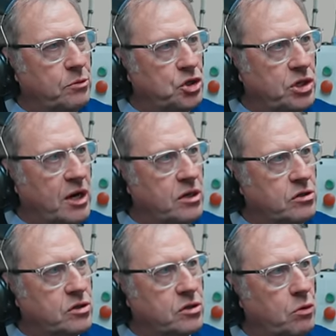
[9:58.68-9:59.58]

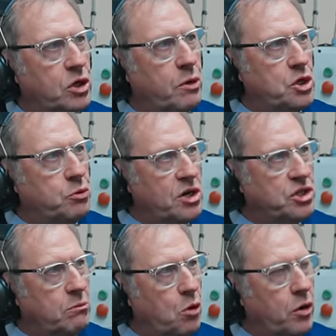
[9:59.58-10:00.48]
machines, we'll do it
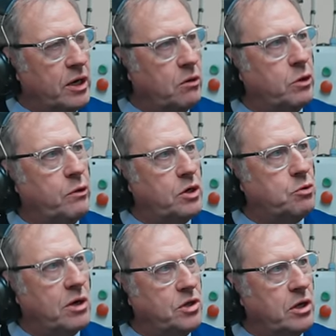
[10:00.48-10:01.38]
twice in the morning and we'll do it
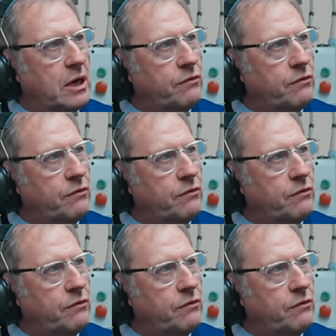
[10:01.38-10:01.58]
twice in the